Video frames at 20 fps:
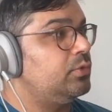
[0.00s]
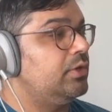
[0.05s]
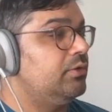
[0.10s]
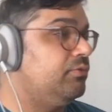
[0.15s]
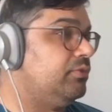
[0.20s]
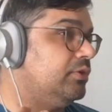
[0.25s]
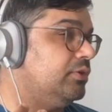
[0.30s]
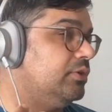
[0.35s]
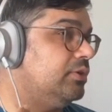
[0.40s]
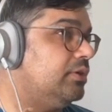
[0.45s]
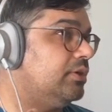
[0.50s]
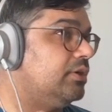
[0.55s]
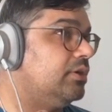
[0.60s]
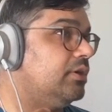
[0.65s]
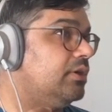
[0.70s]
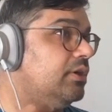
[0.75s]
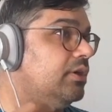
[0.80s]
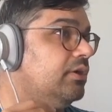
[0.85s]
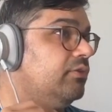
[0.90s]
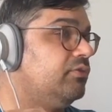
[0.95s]
If you're
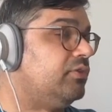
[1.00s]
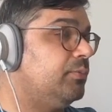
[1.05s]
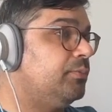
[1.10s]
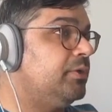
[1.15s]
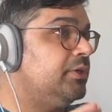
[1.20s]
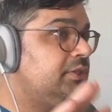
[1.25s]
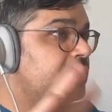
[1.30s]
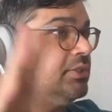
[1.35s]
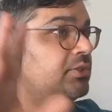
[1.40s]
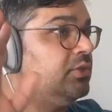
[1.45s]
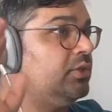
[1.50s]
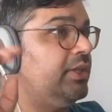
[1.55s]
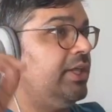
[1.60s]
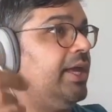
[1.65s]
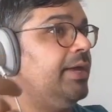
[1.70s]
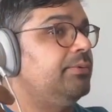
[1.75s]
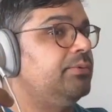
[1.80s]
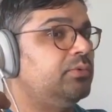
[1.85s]
pushing to the App